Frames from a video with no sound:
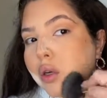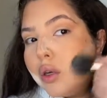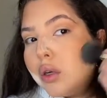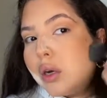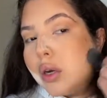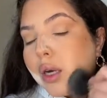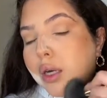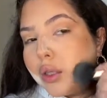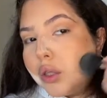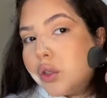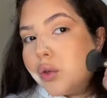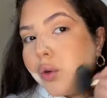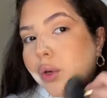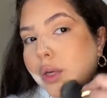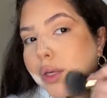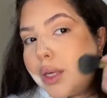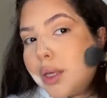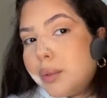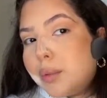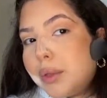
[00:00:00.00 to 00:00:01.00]
I just want
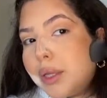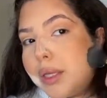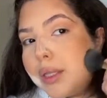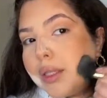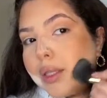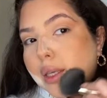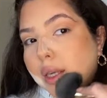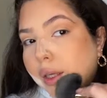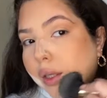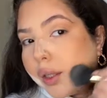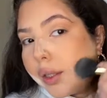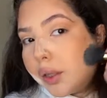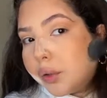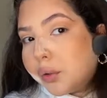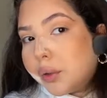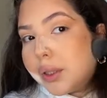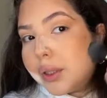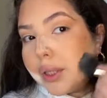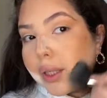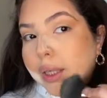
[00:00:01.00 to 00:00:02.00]
to keep this area
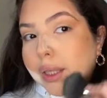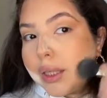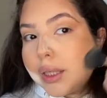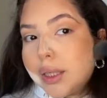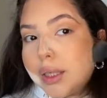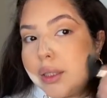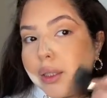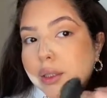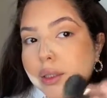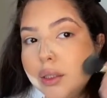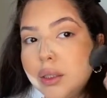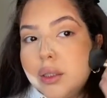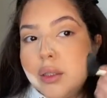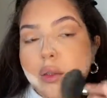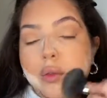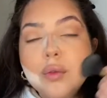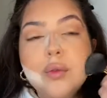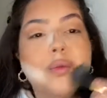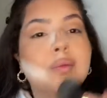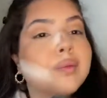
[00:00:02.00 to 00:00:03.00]
really clean.
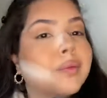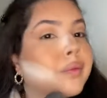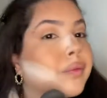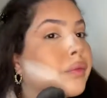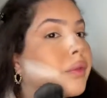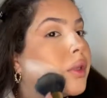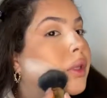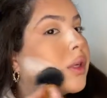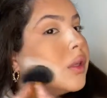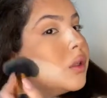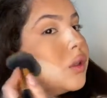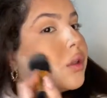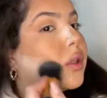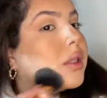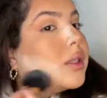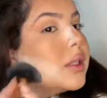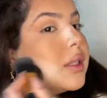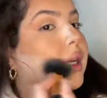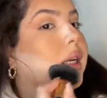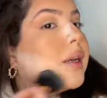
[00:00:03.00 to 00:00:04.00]
I do the
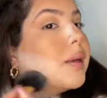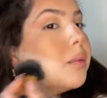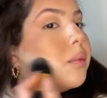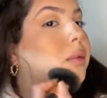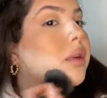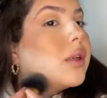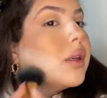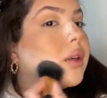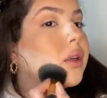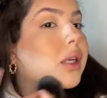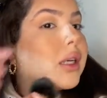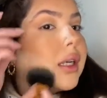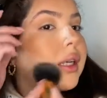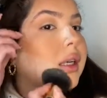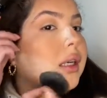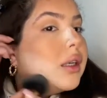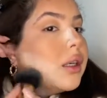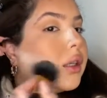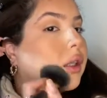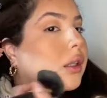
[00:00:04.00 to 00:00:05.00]
same
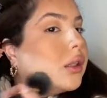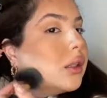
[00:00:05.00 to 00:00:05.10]
here.